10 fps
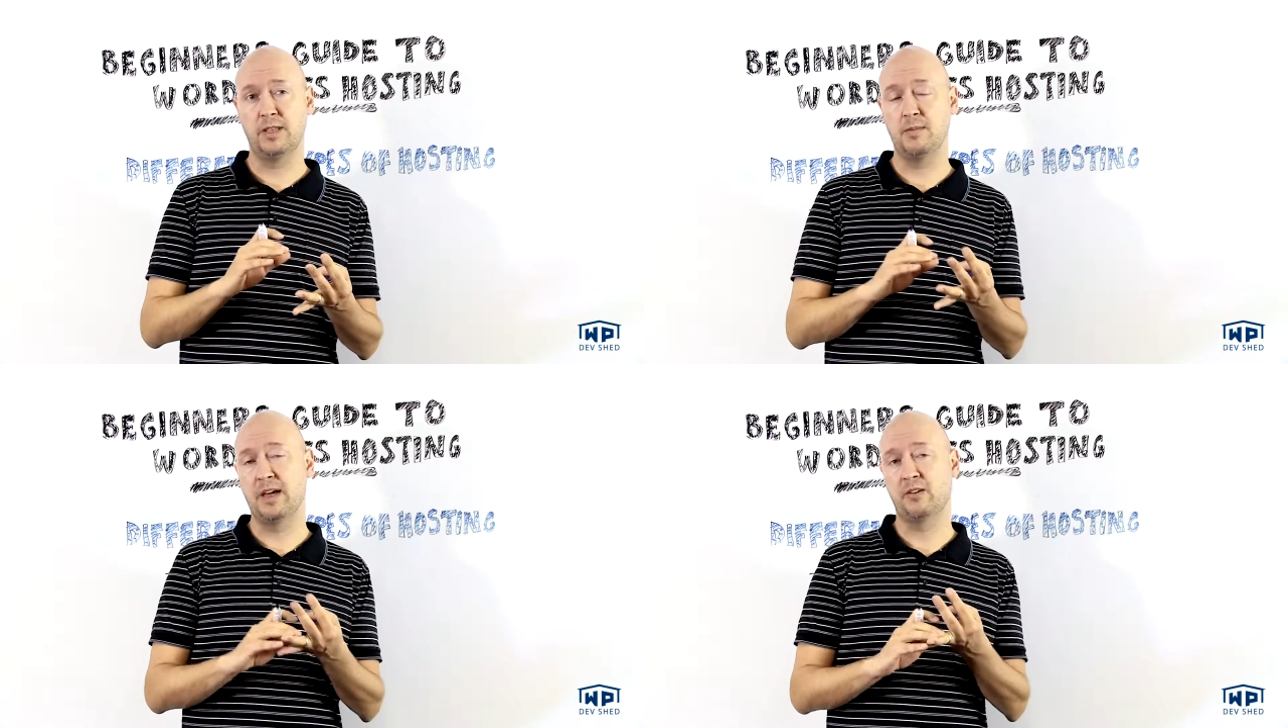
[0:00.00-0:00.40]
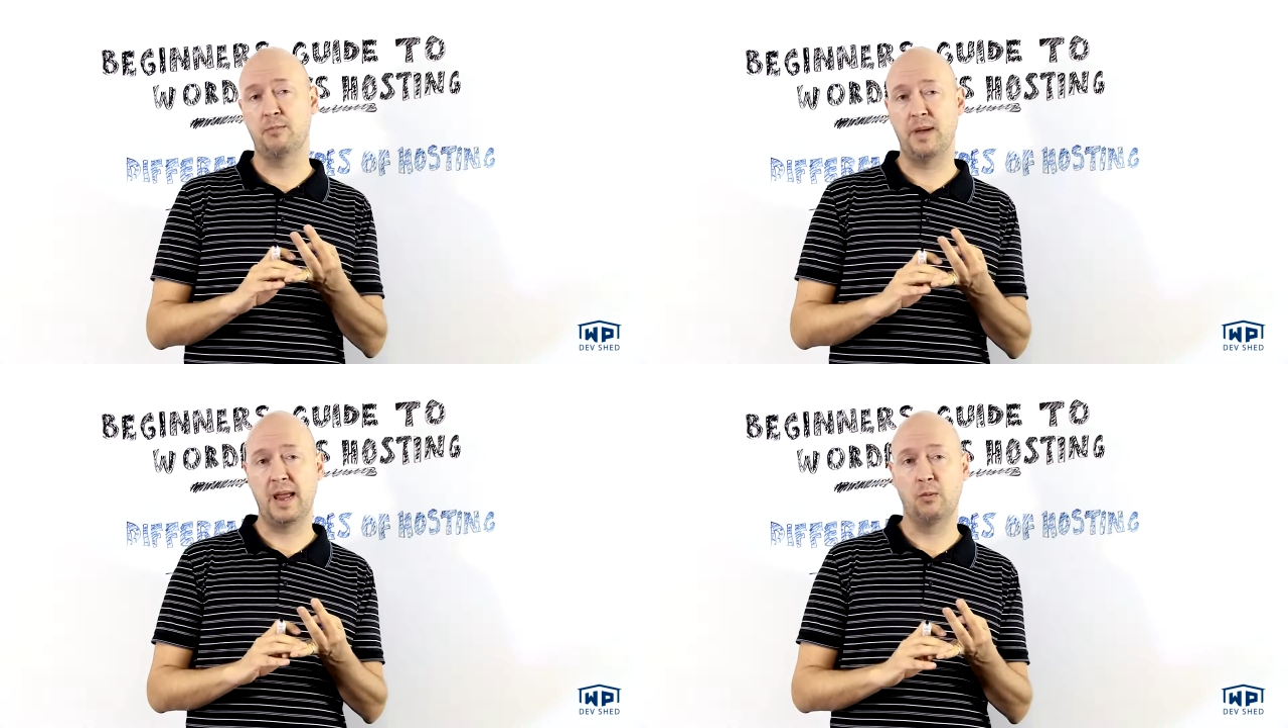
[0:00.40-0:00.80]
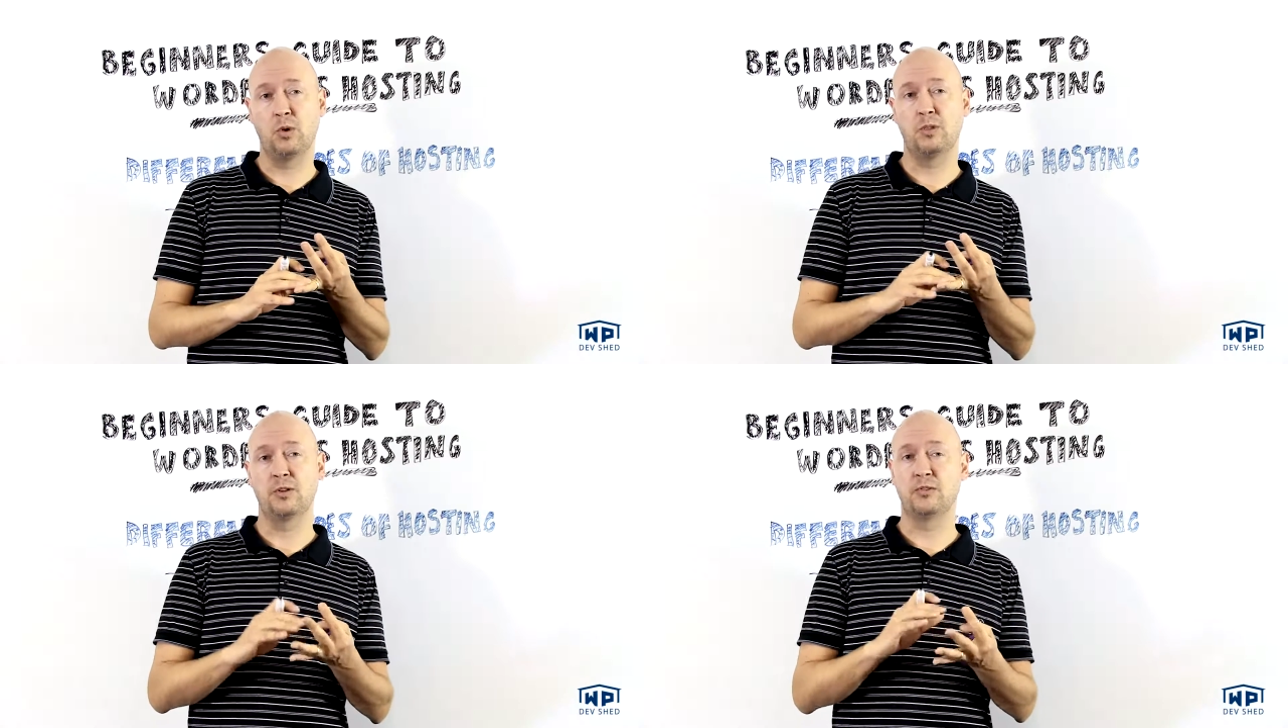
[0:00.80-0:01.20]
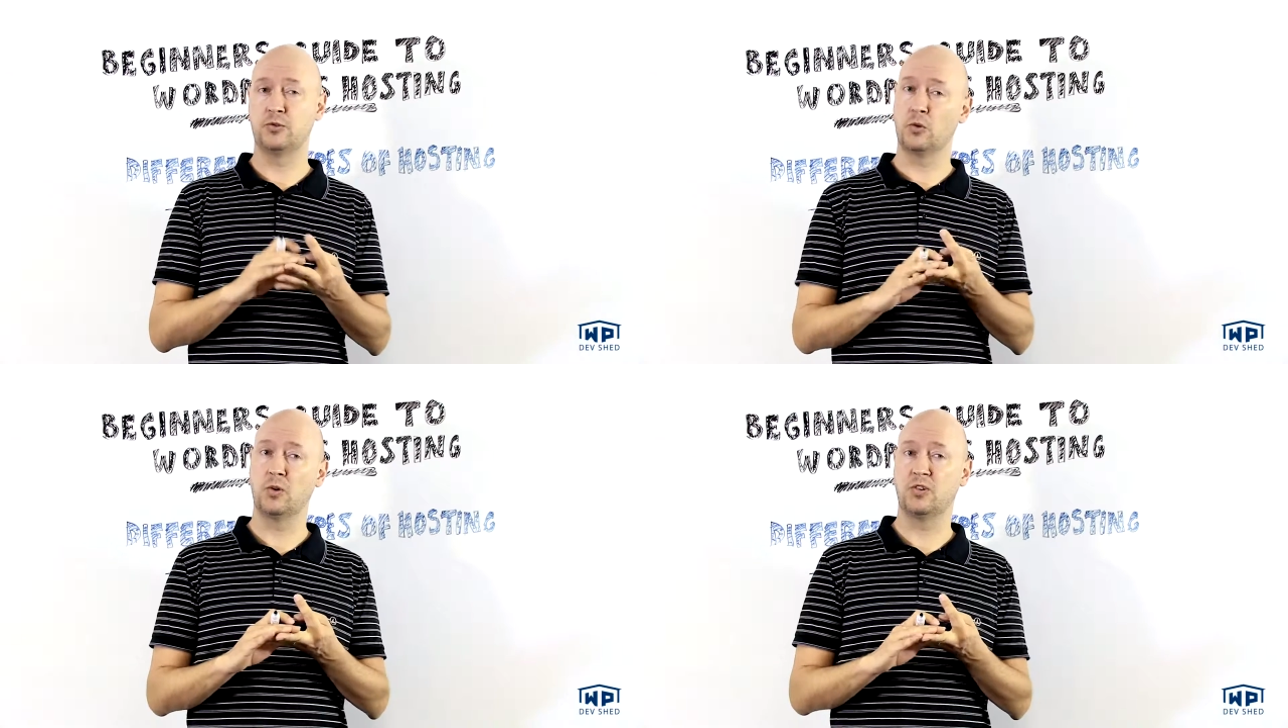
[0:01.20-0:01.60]
the amount of bandwidth and
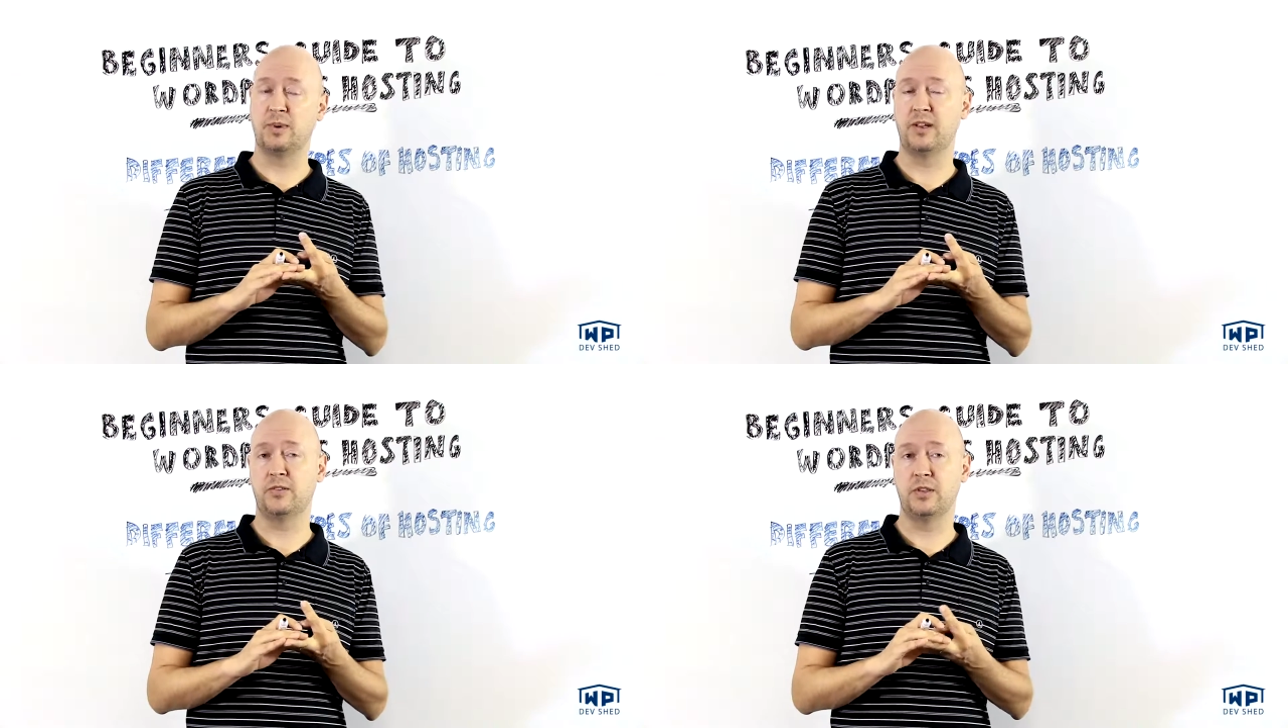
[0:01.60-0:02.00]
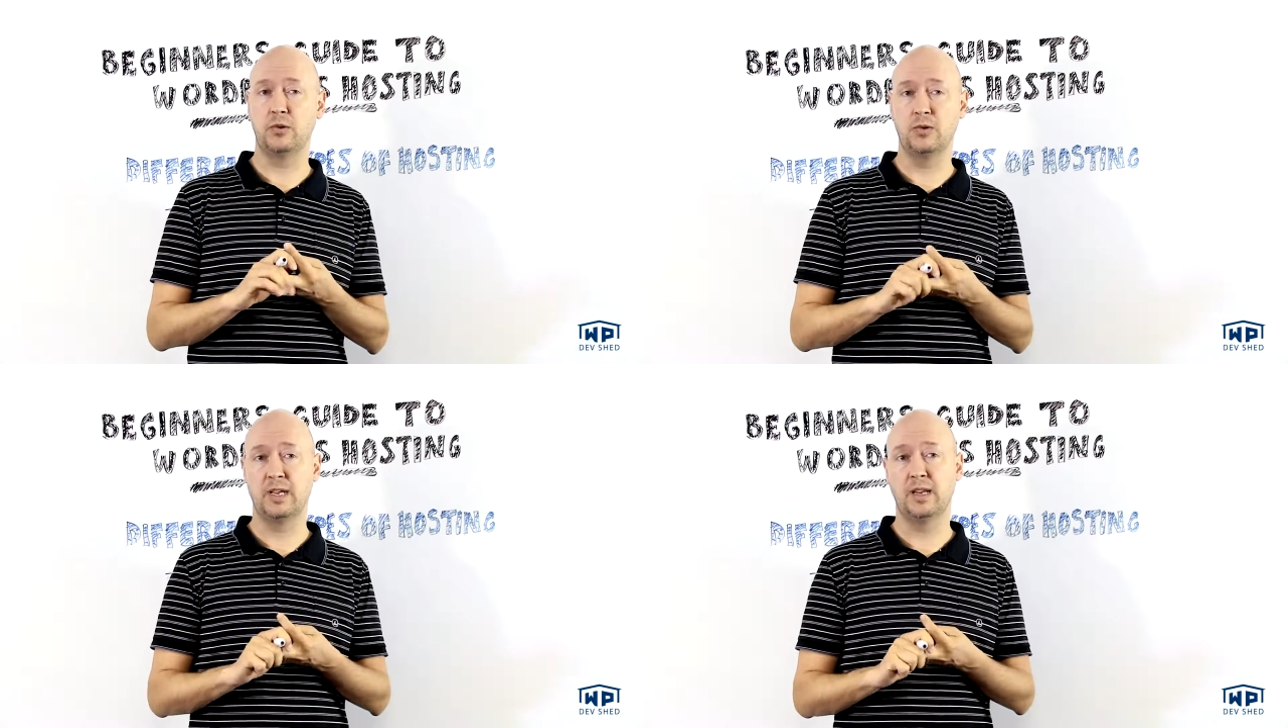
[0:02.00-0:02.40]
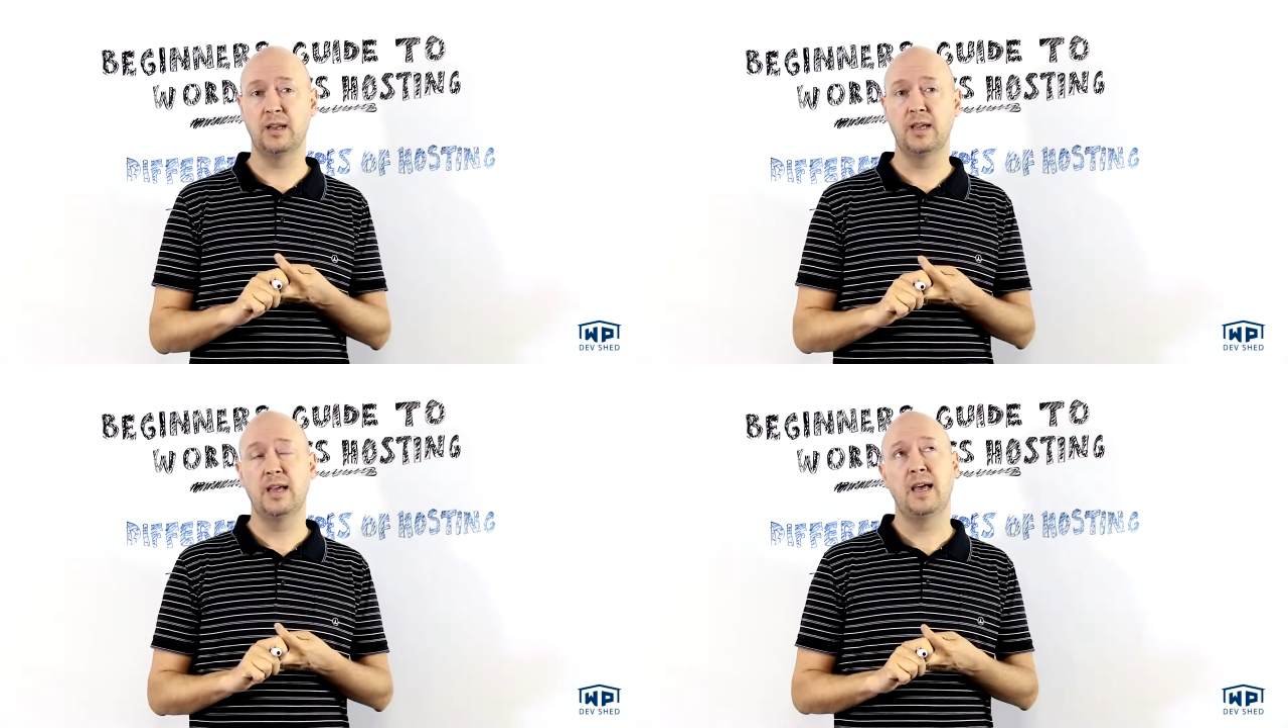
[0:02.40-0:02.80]
storage space that you need.